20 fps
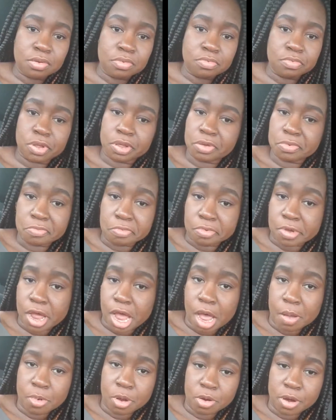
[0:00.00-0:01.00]
Like,
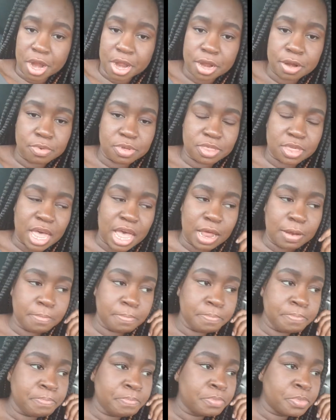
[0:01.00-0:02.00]
I'm all right with that.
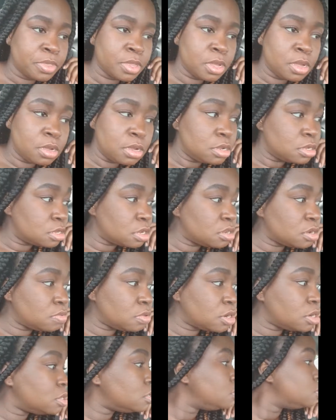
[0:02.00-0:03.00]
So that's what we're
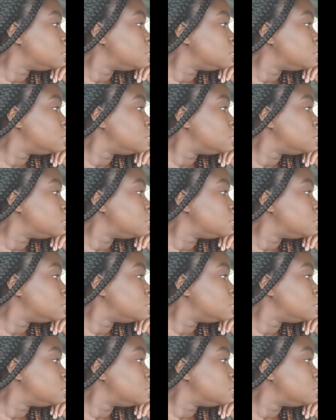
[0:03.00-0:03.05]
going to